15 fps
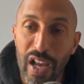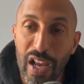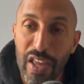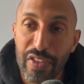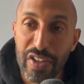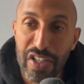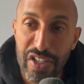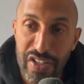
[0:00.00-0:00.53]

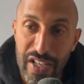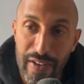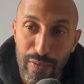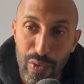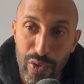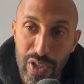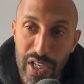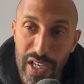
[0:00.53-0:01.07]
these
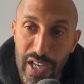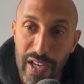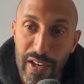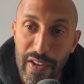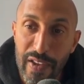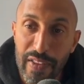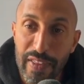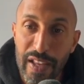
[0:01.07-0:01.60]
levels here.
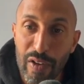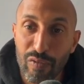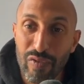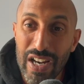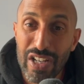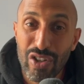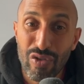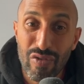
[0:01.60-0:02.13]
Now
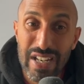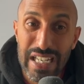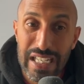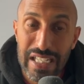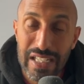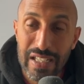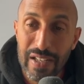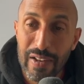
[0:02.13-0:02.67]
red
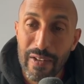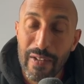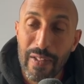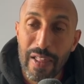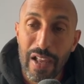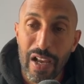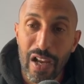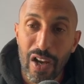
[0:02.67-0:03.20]
green
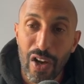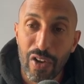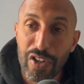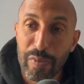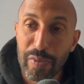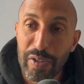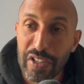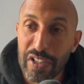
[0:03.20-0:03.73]
on
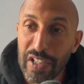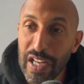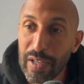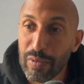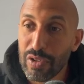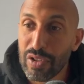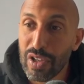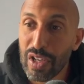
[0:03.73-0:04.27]
this particular day
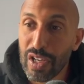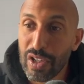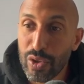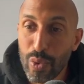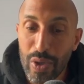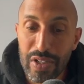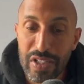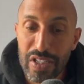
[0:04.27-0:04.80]
was
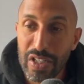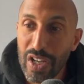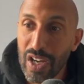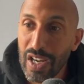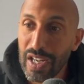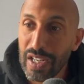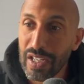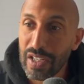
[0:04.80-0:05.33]

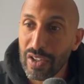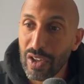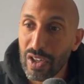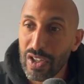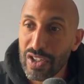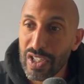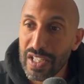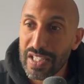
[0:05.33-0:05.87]

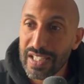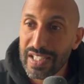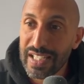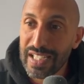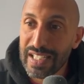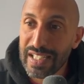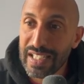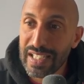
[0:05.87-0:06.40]

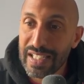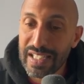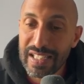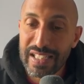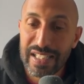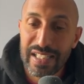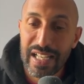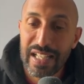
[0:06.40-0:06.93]

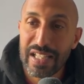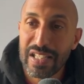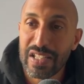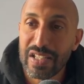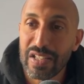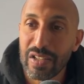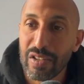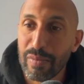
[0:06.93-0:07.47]
$29.16,
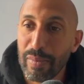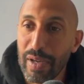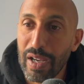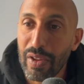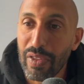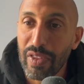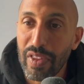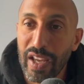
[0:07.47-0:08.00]
so
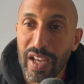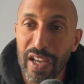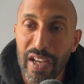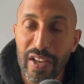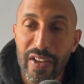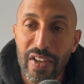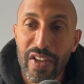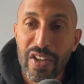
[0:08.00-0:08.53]
about
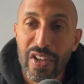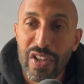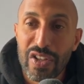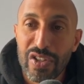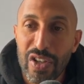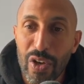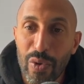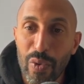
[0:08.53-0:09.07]
there.
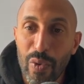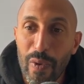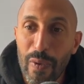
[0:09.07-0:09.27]
So